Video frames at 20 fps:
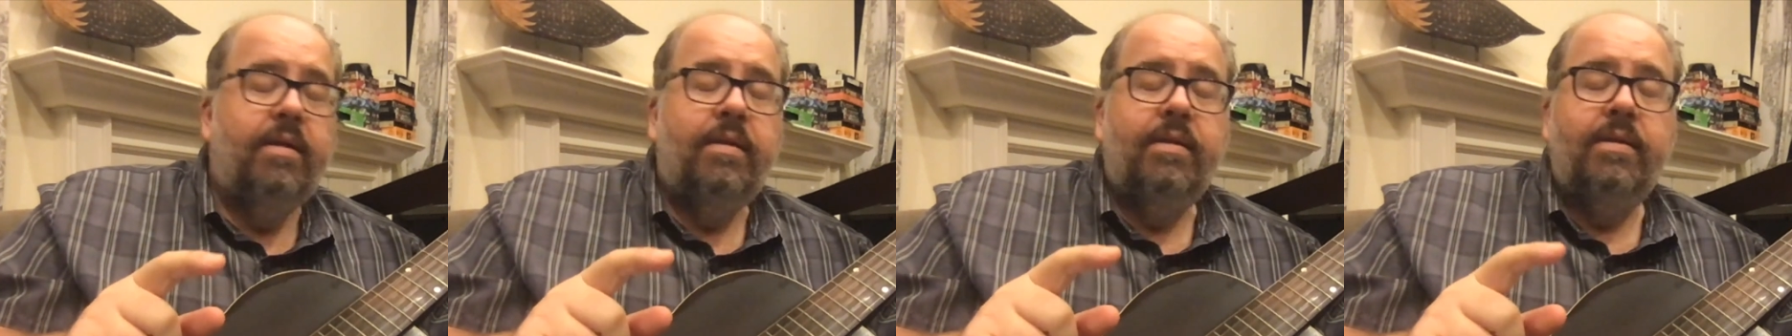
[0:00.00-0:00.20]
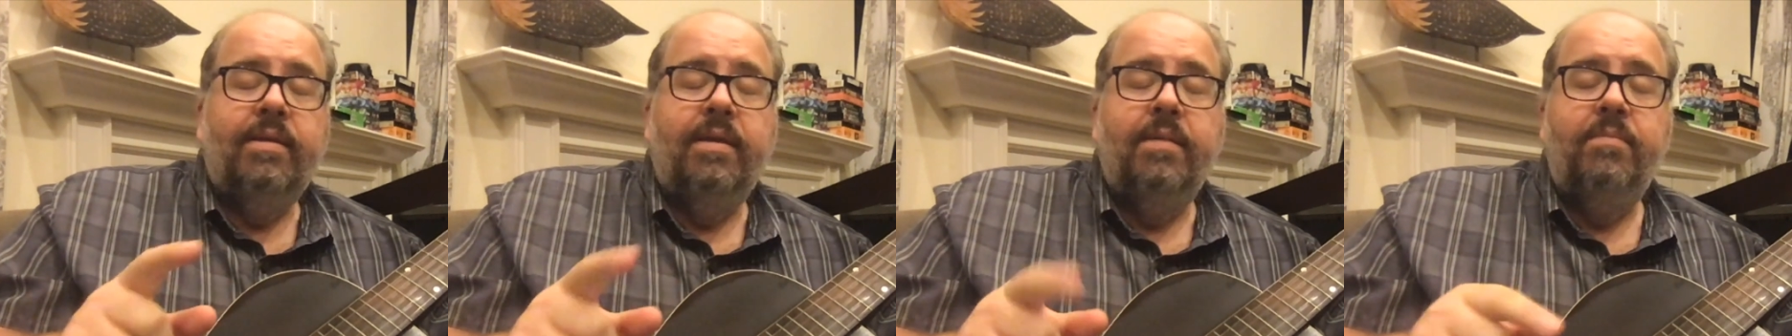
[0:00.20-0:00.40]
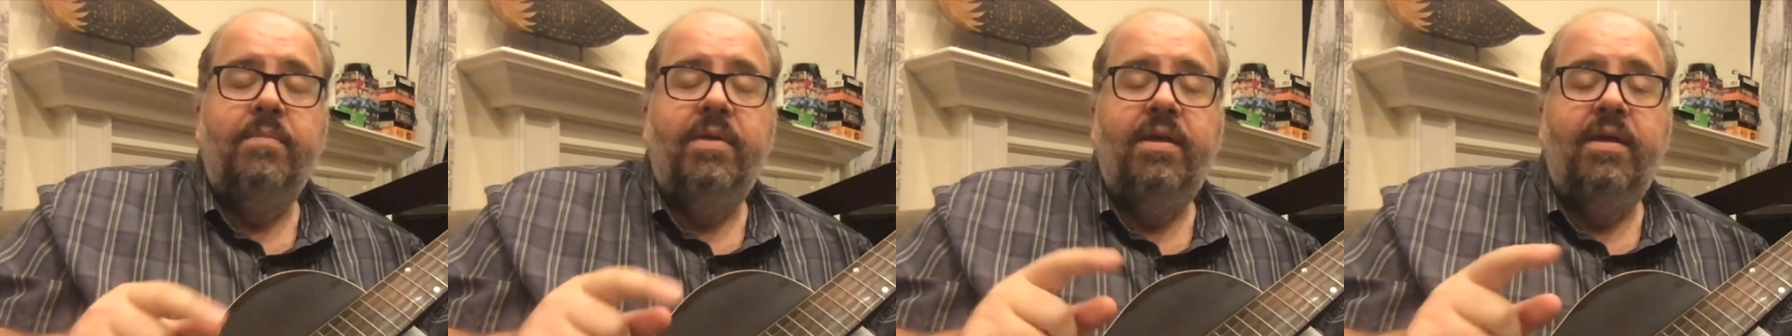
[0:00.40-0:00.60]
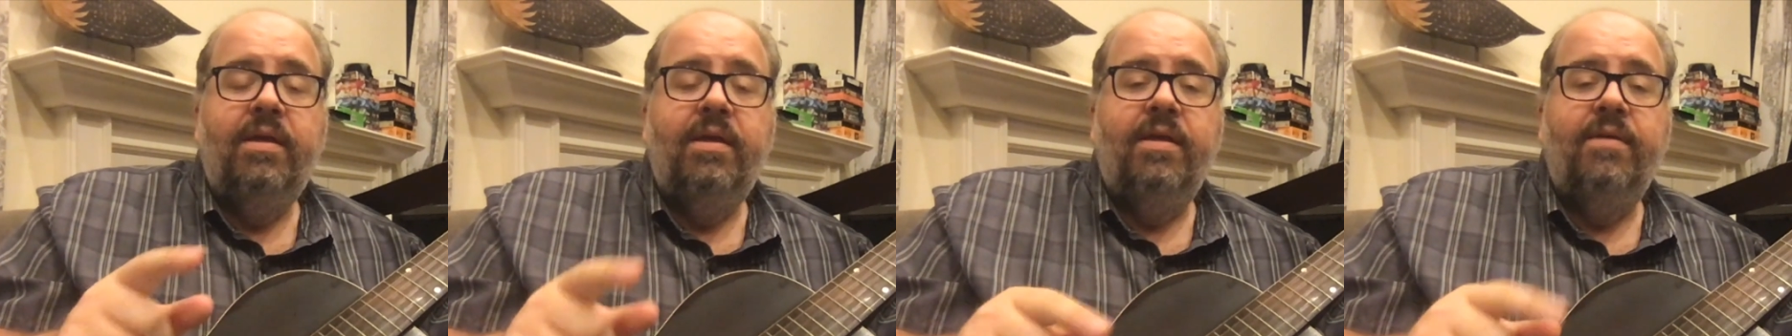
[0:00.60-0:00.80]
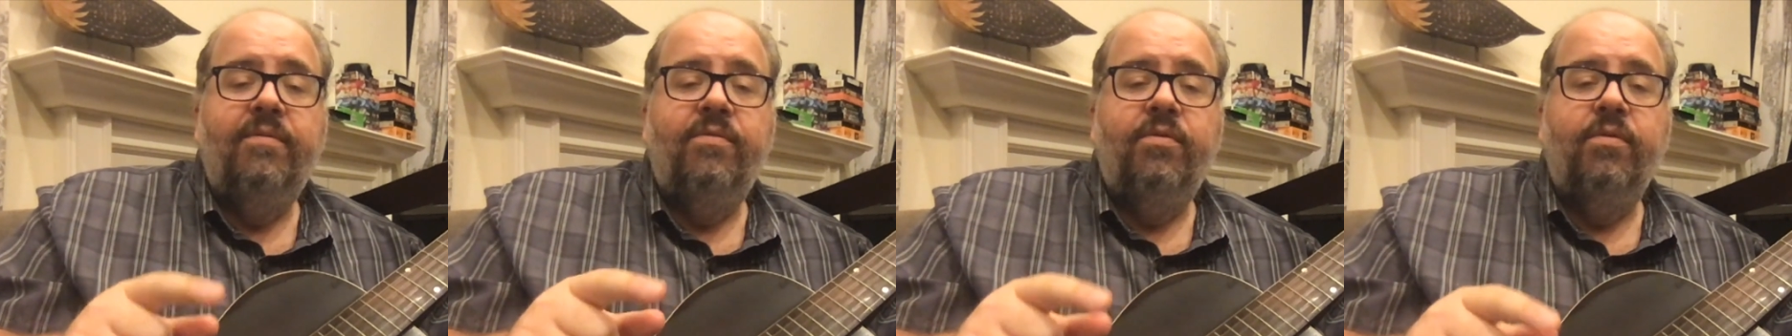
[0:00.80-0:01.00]
let me
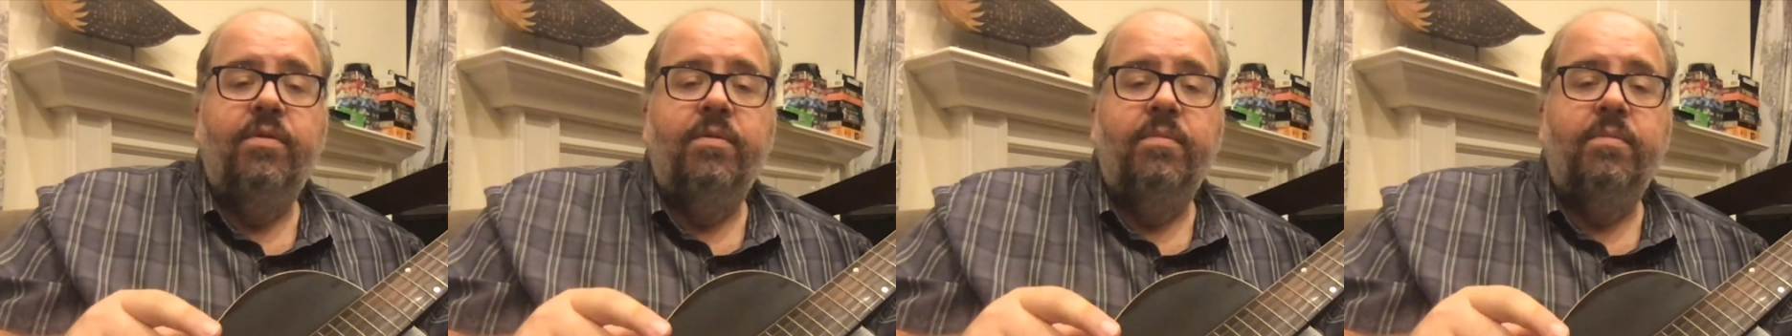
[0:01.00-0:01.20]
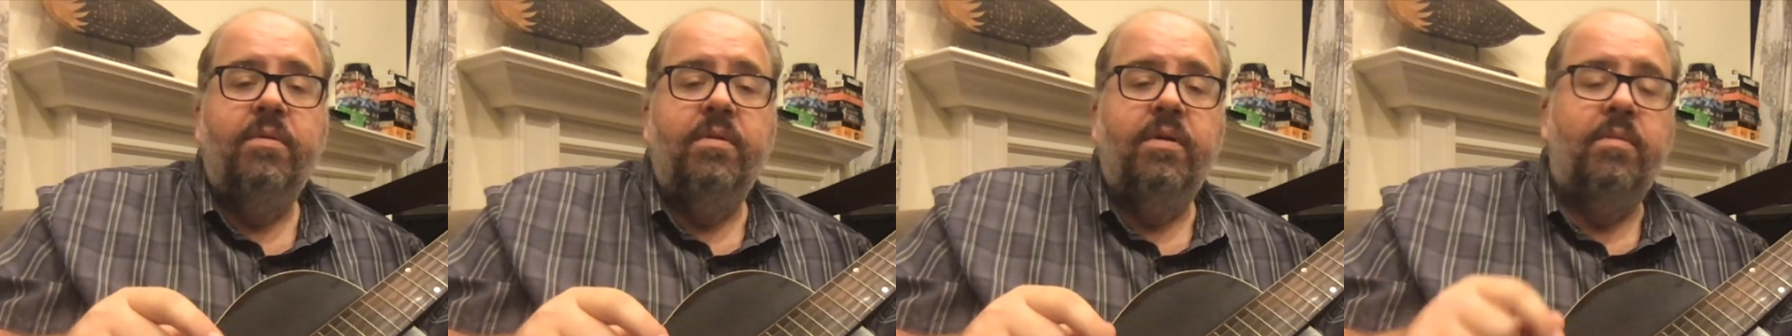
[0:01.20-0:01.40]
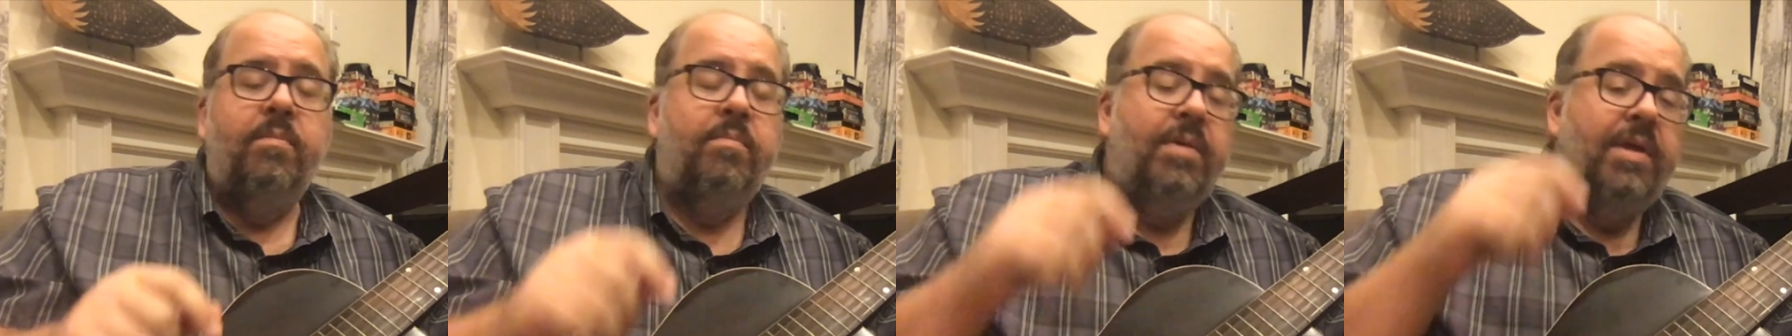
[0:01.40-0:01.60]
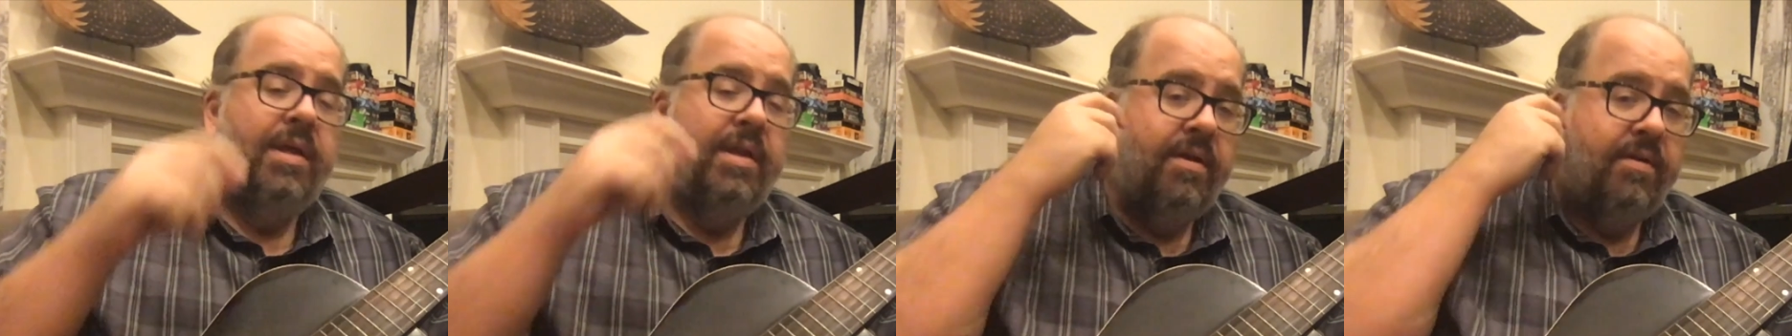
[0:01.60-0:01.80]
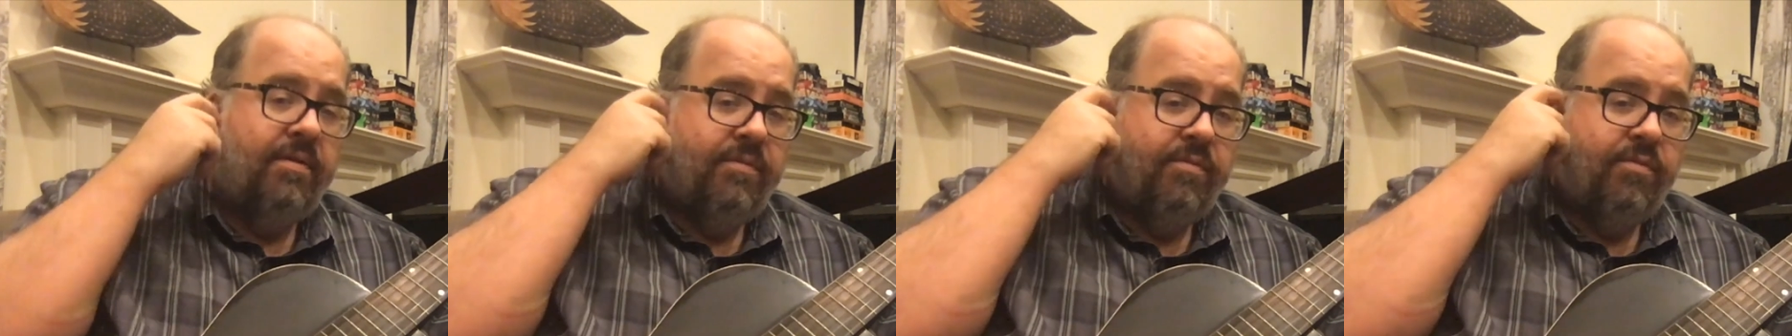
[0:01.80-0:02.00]
give you a bit
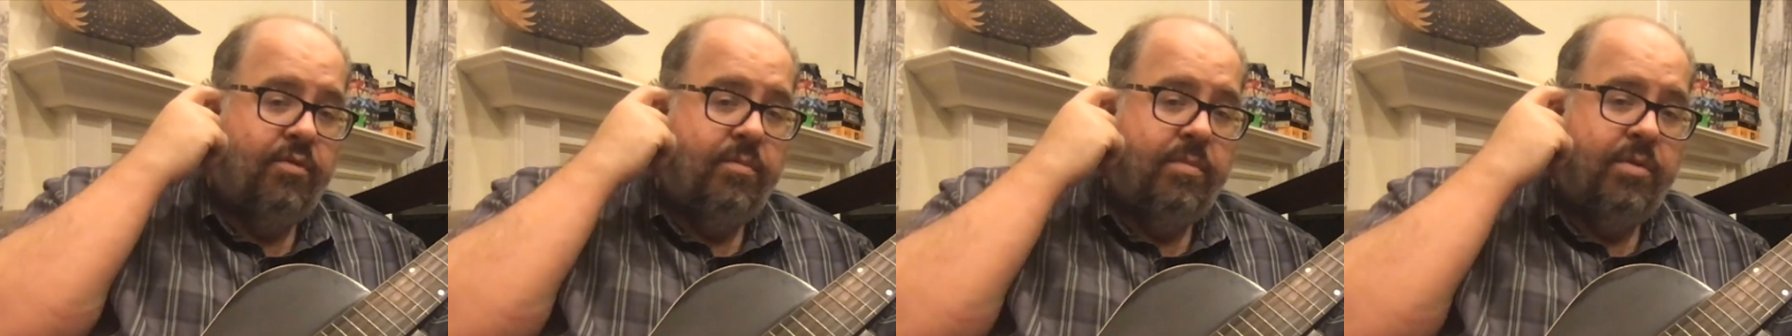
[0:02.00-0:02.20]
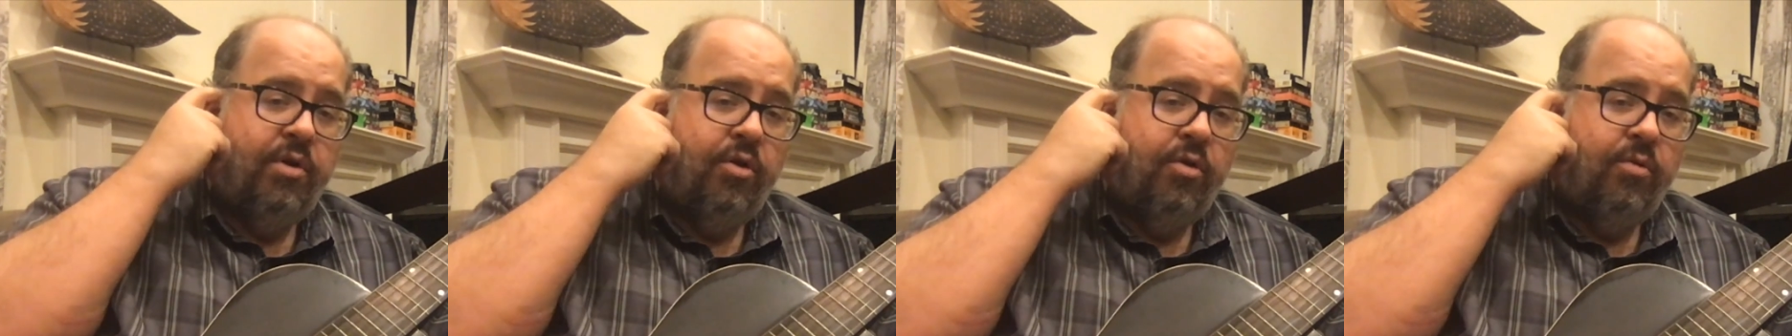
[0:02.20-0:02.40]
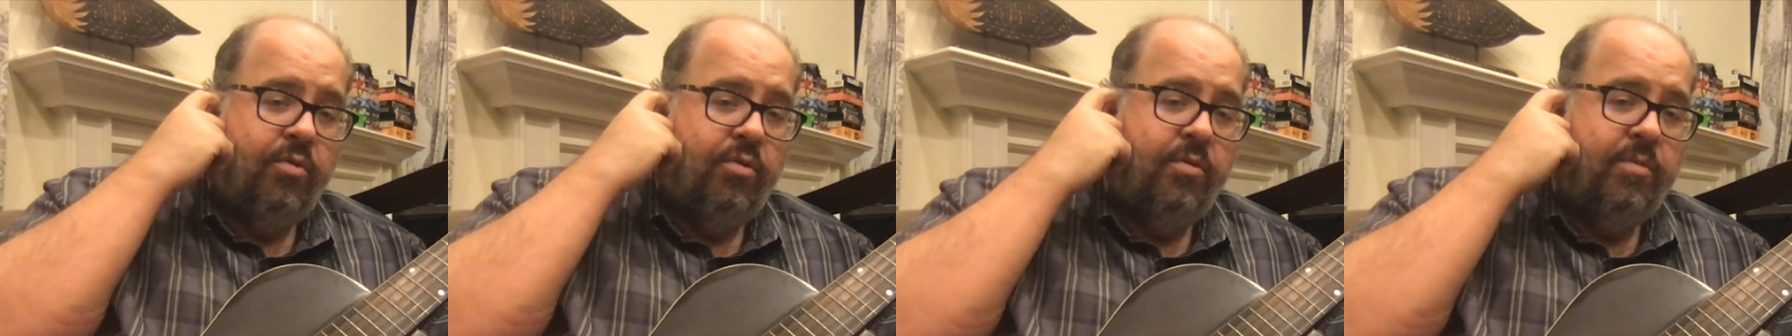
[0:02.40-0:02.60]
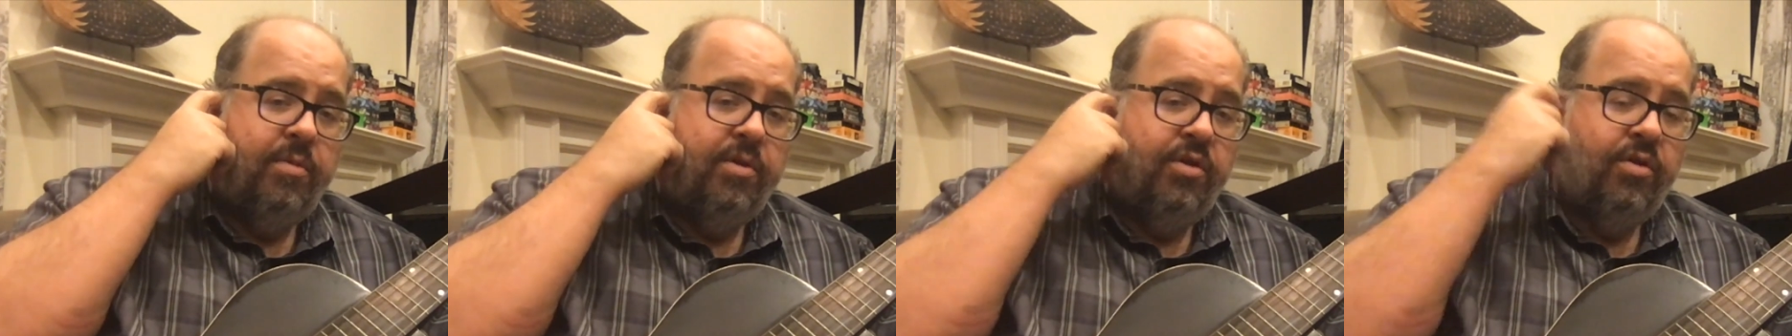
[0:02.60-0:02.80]
of Reuben Oh Ruben.